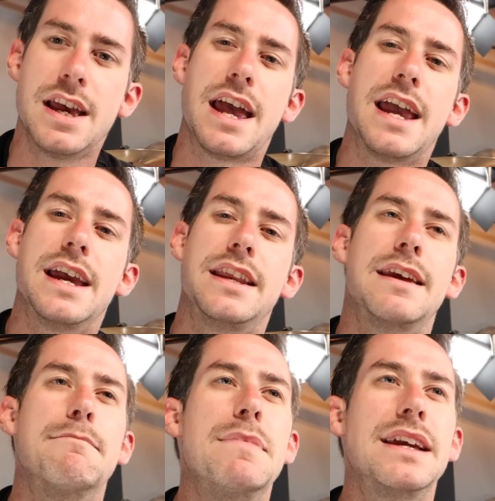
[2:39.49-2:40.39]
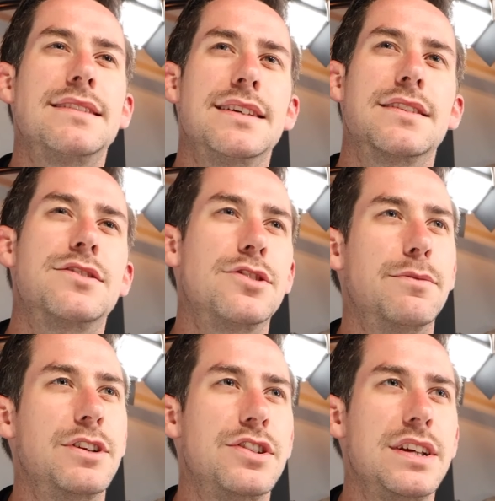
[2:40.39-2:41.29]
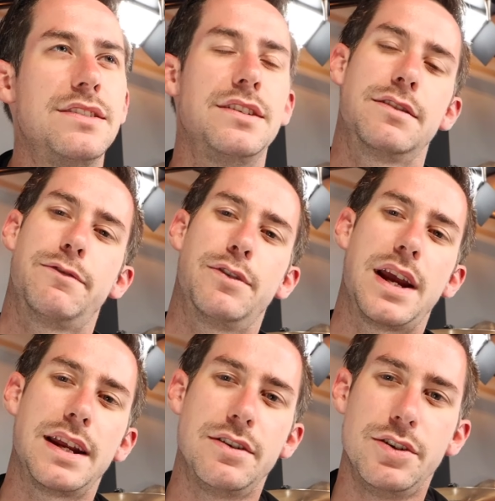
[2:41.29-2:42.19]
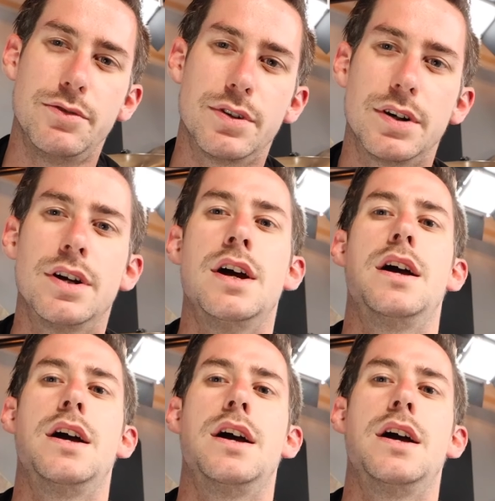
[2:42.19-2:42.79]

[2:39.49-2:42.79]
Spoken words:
and it makes it so much easier for a newer